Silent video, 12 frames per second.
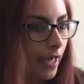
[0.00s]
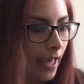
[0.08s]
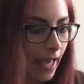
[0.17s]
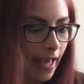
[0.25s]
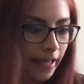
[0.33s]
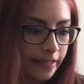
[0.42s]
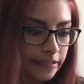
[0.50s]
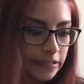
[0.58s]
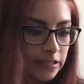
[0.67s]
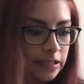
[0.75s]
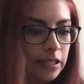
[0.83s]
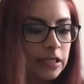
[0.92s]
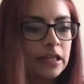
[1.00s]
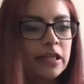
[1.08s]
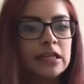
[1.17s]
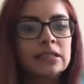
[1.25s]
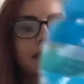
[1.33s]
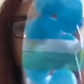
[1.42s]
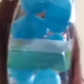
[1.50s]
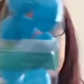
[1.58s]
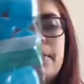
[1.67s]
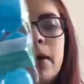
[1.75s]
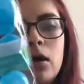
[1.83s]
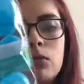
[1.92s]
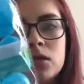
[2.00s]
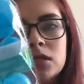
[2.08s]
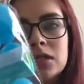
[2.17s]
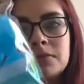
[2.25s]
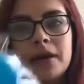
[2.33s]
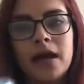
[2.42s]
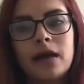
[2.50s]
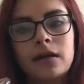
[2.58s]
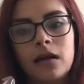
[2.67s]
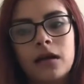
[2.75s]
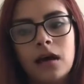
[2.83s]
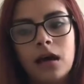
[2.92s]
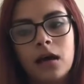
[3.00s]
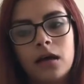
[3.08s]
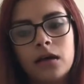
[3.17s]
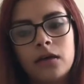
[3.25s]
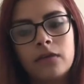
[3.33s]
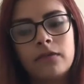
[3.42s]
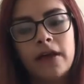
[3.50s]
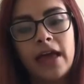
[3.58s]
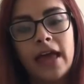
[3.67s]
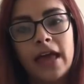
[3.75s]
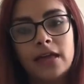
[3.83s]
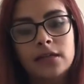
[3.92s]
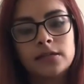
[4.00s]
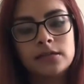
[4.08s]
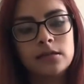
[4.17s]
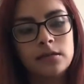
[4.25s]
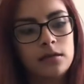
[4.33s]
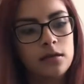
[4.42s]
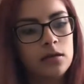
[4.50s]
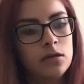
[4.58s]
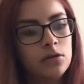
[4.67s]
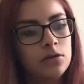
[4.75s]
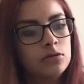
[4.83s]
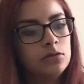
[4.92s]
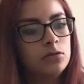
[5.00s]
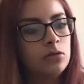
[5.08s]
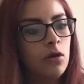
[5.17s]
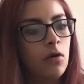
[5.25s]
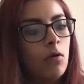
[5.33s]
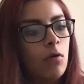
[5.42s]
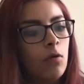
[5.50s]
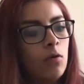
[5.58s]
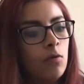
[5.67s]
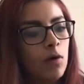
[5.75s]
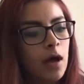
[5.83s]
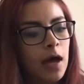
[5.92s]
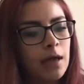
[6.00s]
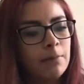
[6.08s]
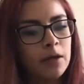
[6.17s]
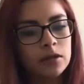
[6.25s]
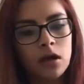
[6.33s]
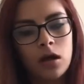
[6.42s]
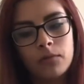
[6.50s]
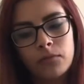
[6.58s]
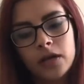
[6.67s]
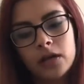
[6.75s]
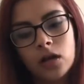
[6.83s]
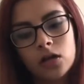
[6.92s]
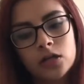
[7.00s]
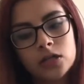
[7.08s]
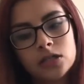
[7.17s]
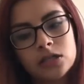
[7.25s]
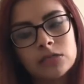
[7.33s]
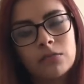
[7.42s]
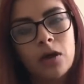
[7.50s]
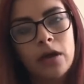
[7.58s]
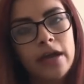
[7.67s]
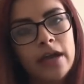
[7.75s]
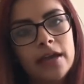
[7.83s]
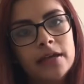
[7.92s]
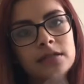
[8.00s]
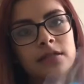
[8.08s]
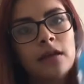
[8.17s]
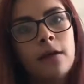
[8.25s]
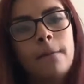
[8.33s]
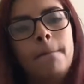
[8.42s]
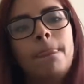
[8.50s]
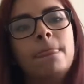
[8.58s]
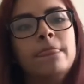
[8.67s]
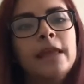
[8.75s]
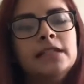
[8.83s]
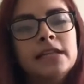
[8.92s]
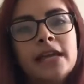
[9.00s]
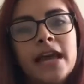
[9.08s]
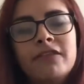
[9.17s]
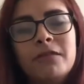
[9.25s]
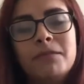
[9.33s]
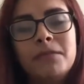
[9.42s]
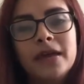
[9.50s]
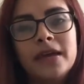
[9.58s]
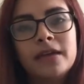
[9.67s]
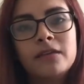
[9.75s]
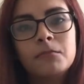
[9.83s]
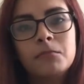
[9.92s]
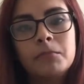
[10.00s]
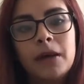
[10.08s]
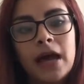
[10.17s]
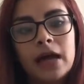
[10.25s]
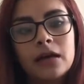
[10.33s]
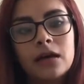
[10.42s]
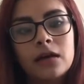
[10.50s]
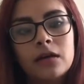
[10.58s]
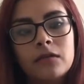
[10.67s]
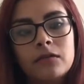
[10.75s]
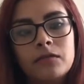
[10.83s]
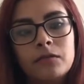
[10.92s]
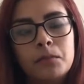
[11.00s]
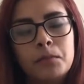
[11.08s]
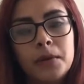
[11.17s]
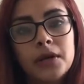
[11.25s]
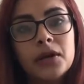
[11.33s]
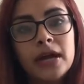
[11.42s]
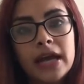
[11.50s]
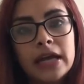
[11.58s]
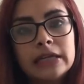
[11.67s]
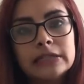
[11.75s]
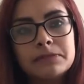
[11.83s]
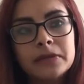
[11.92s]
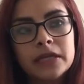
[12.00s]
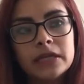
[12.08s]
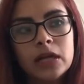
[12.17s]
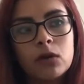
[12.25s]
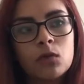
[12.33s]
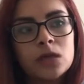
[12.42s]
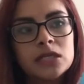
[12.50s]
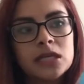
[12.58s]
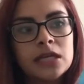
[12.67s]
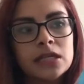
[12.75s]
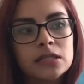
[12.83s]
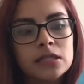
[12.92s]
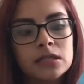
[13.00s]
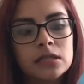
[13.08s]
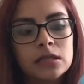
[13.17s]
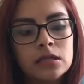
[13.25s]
And the next thing I bought was this pack of eggs. So I bought the ombre colored small eggs. They did have a big pack of bigger eggs, but there wasn't